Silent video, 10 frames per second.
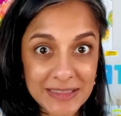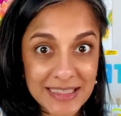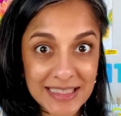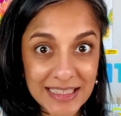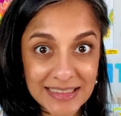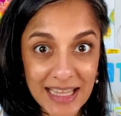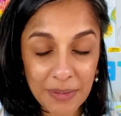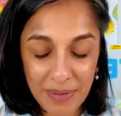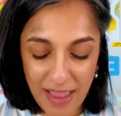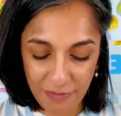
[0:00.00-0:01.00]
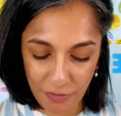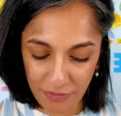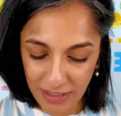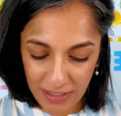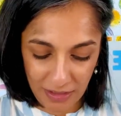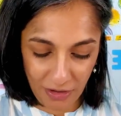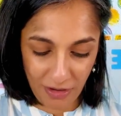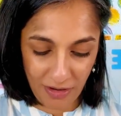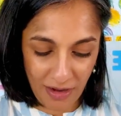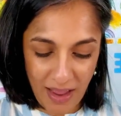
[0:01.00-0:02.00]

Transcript: sticks like we have over here.